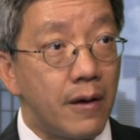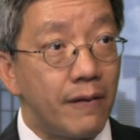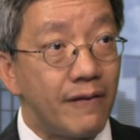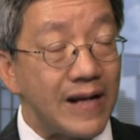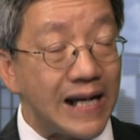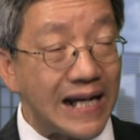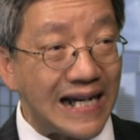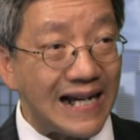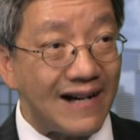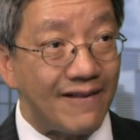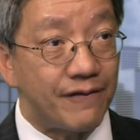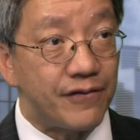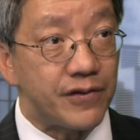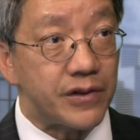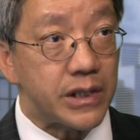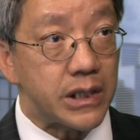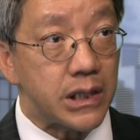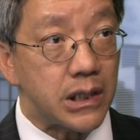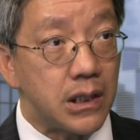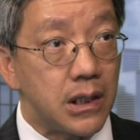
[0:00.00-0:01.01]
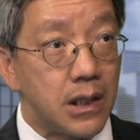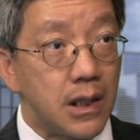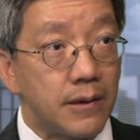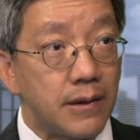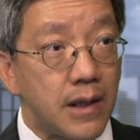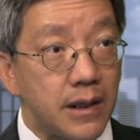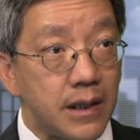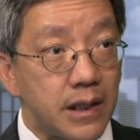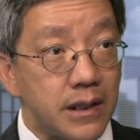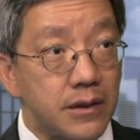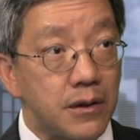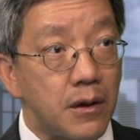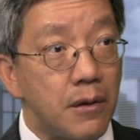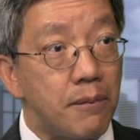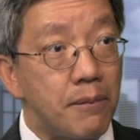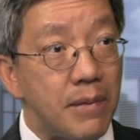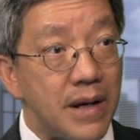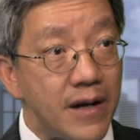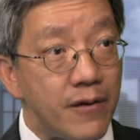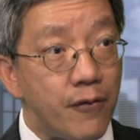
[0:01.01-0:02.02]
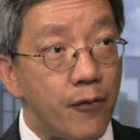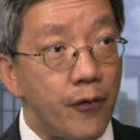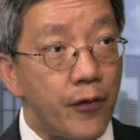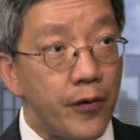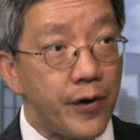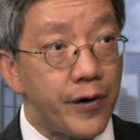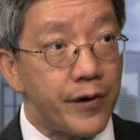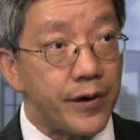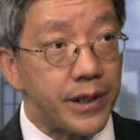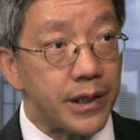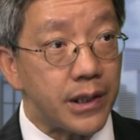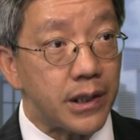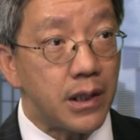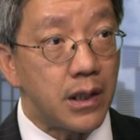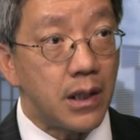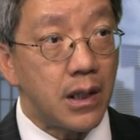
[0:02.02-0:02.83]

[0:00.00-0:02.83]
recovery. That is the main worry.